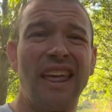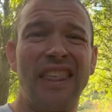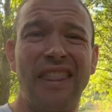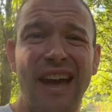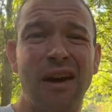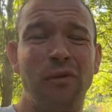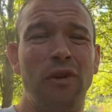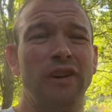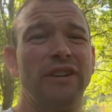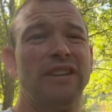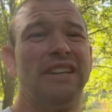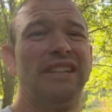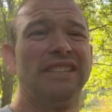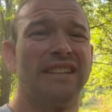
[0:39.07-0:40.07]
That one
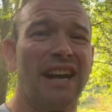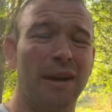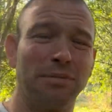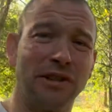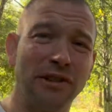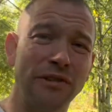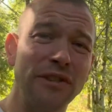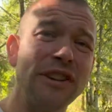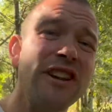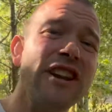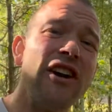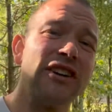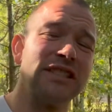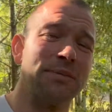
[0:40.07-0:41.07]
is an absolute
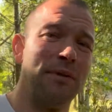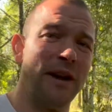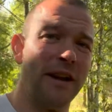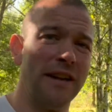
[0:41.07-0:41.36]
nightmare.